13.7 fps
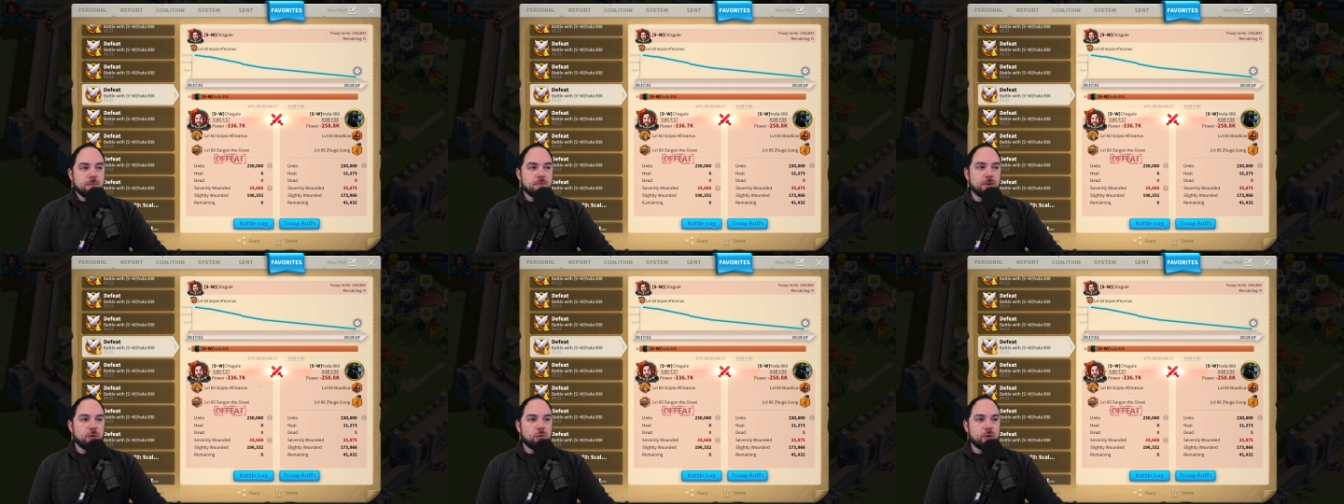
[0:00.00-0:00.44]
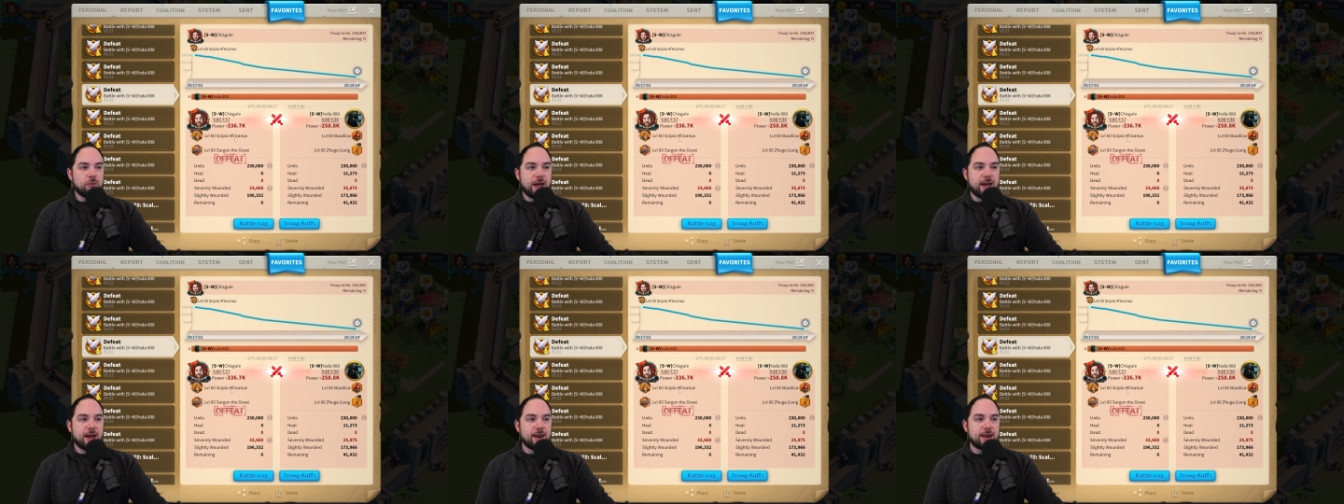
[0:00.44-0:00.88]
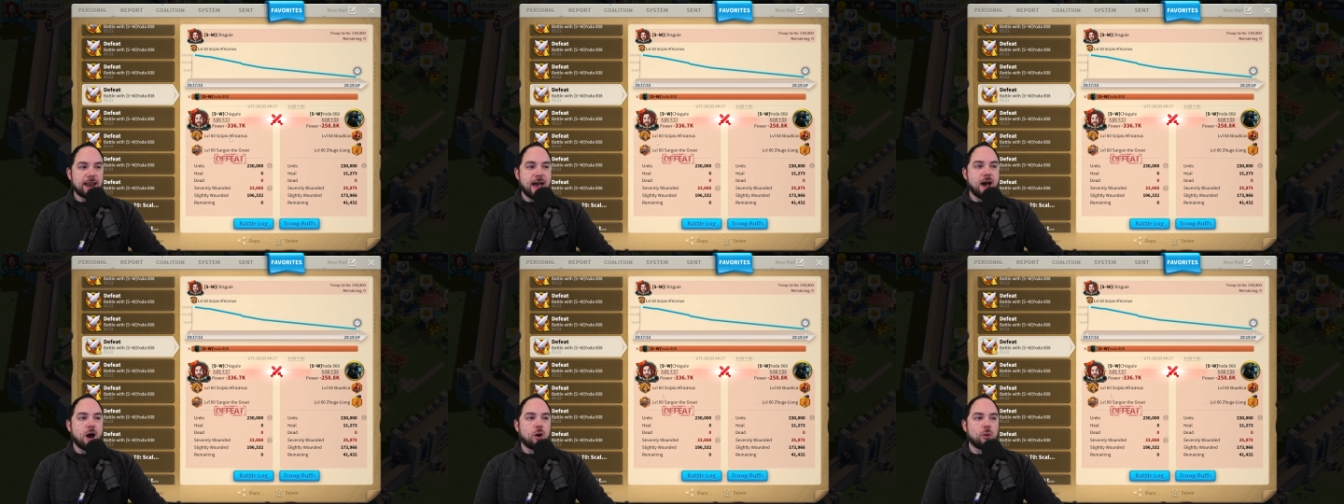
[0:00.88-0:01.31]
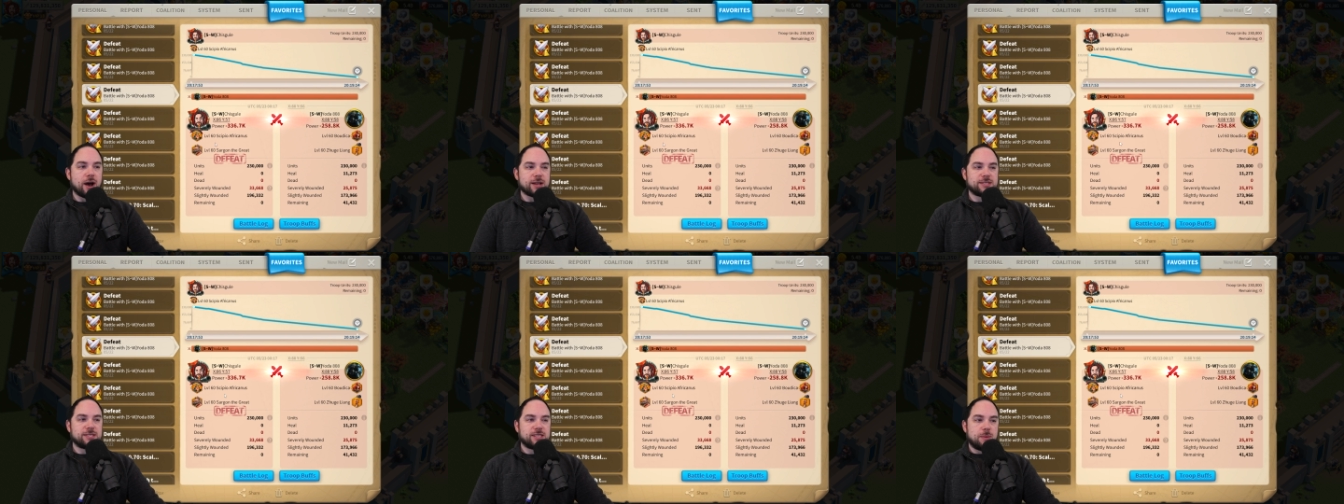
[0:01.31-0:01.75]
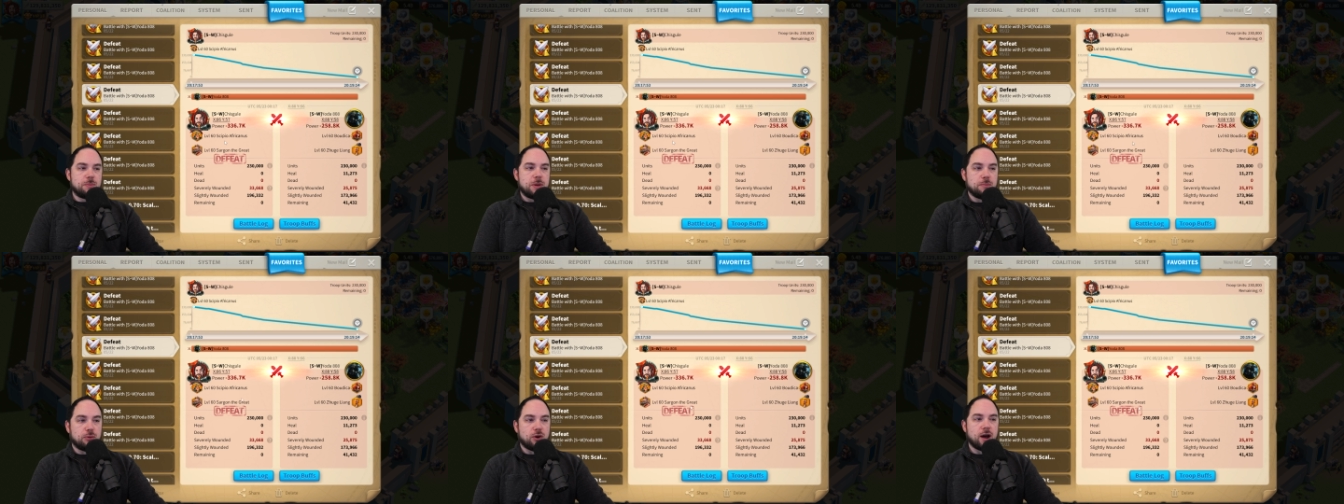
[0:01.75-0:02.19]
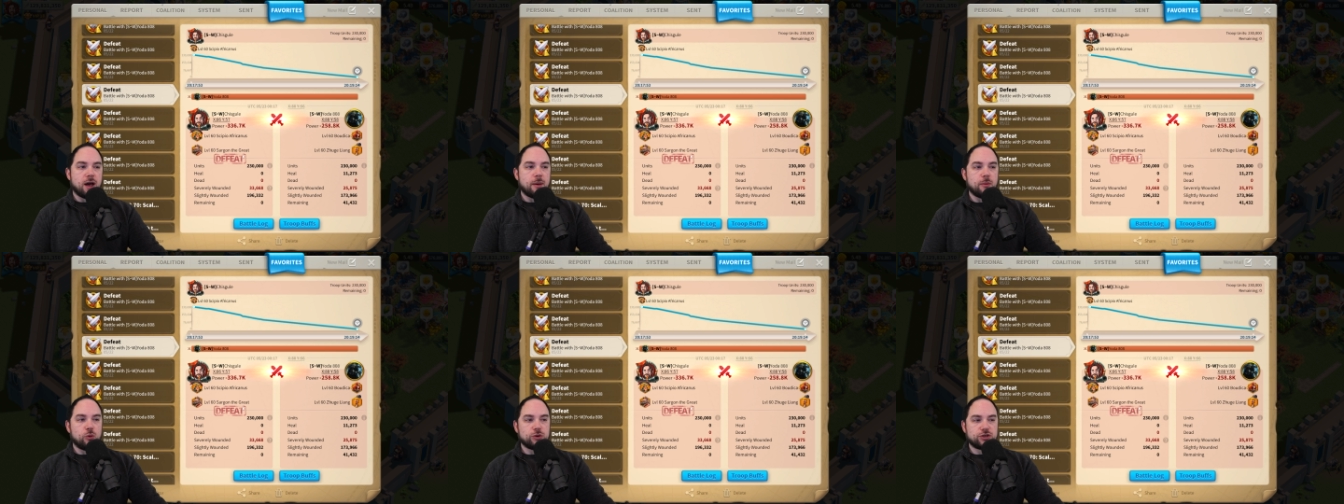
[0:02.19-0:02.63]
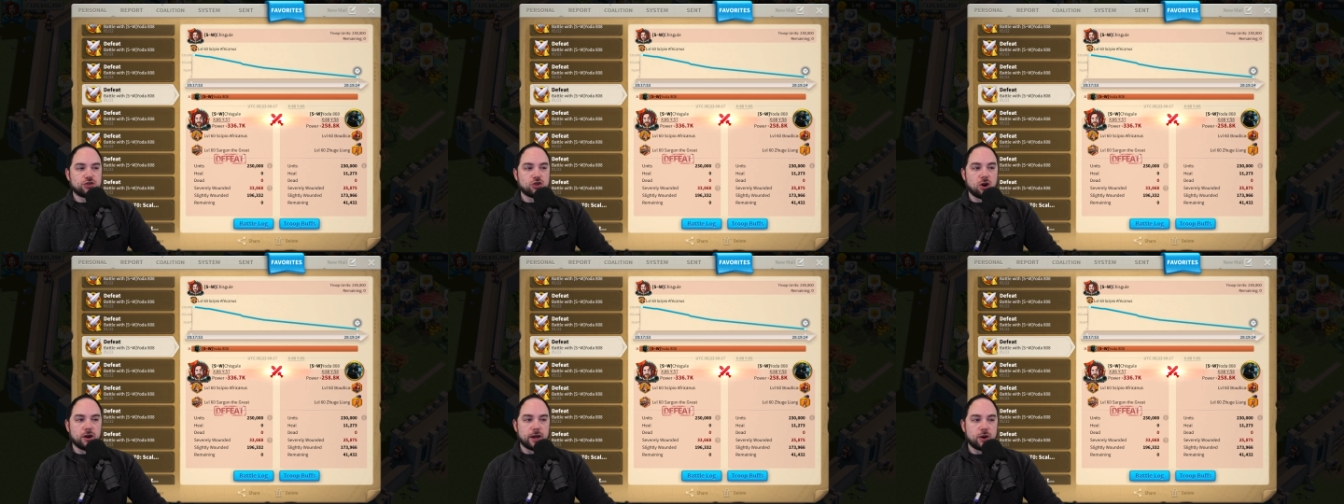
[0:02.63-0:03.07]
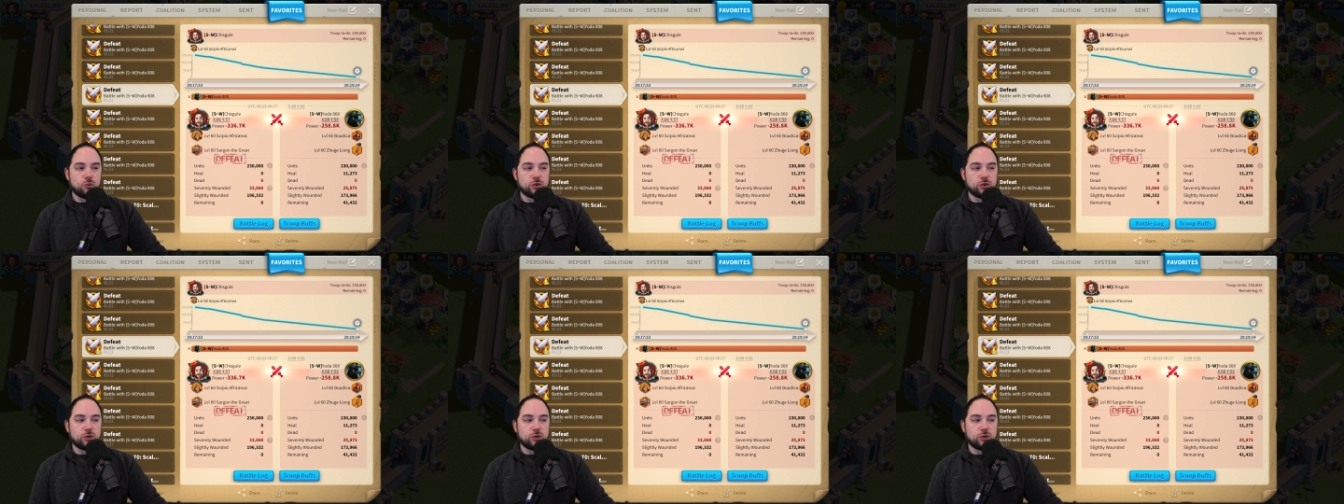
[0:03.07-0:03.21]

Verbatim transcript: but we ran now a Skippy Prime with Sargon,